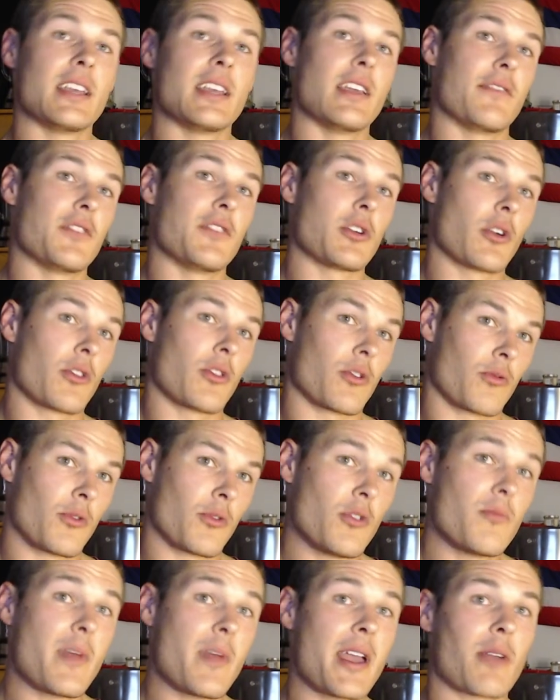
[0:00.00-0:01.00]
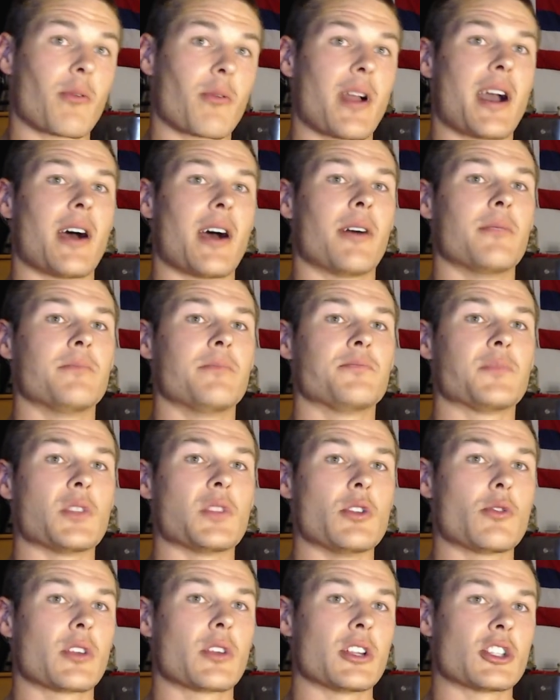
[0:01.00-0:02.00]
if you go the roommate route,
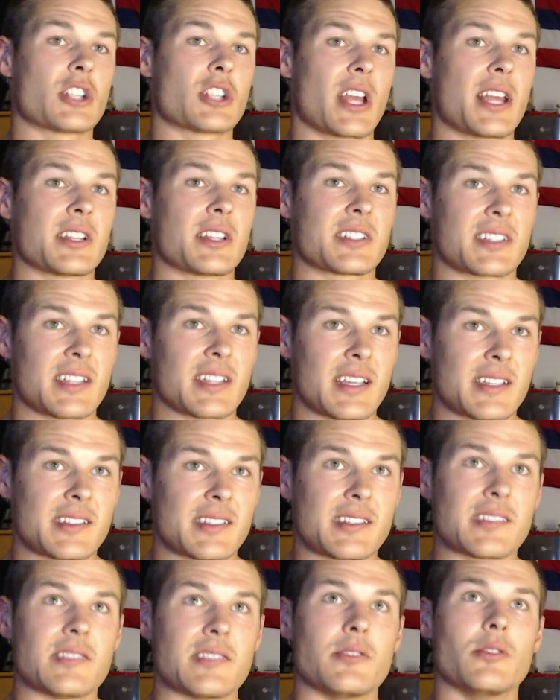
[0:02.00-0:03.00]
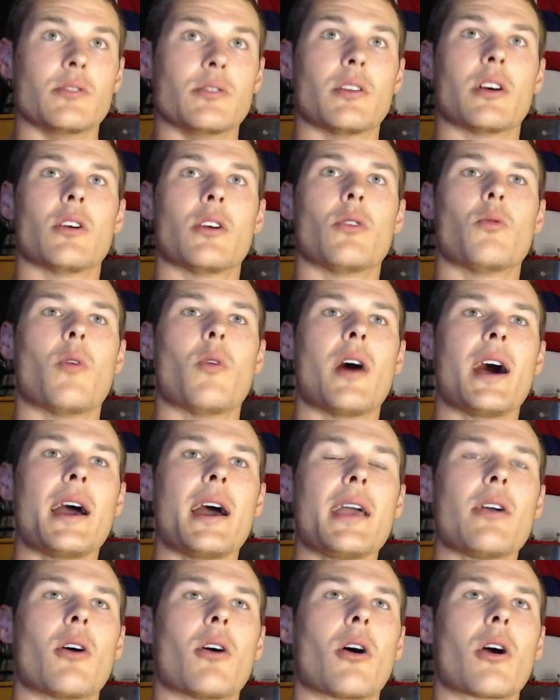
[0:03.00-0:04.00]
you can change this to
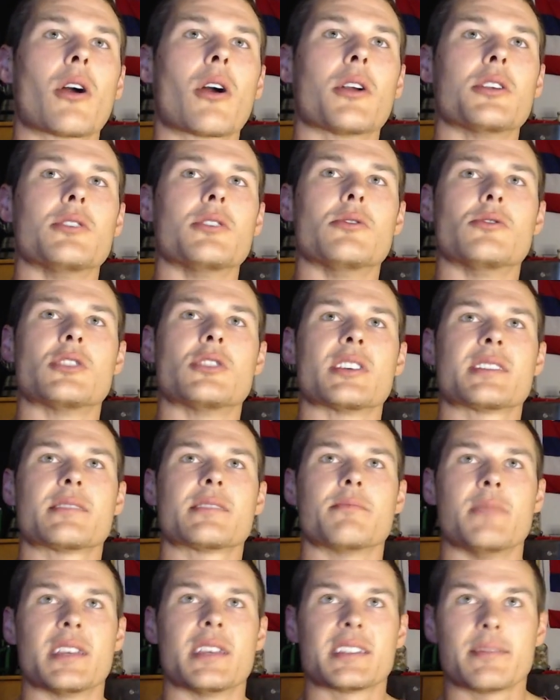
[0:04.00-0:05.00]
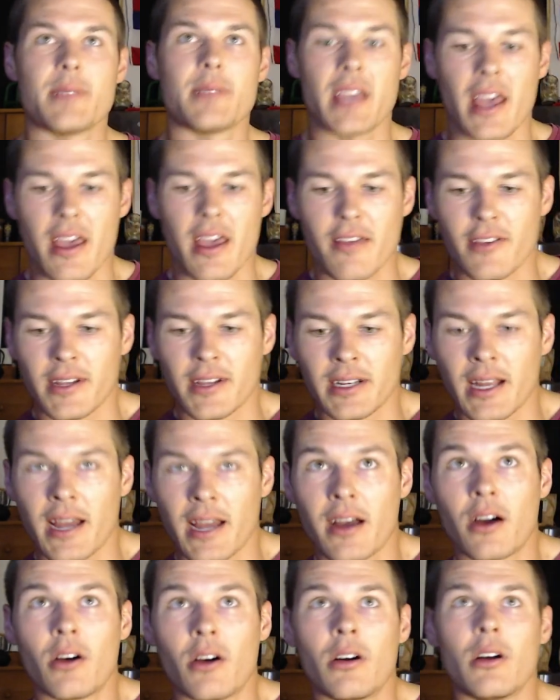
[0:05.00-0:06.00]
why are you just misbehaving
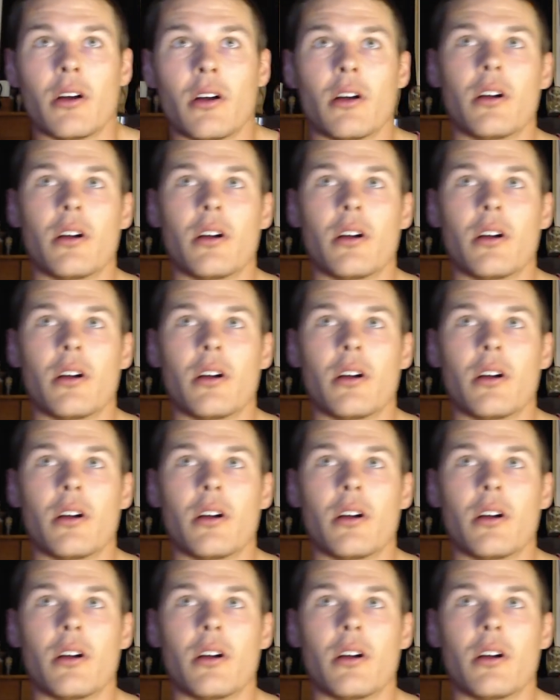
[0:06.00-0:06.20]
now?